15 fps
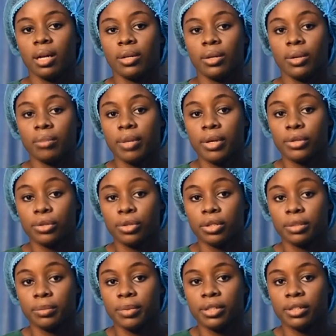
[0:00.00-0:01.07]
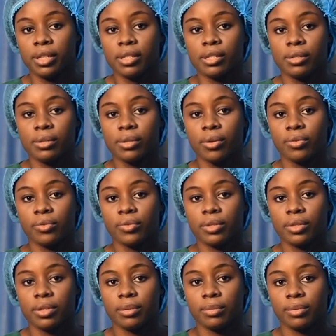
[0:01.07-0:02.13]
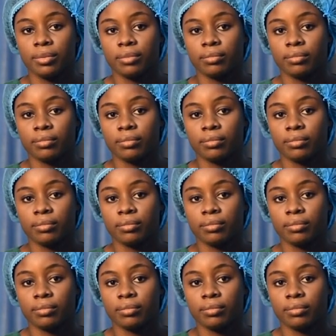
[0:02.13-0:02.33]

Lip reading: and make sure the patient is comfortable.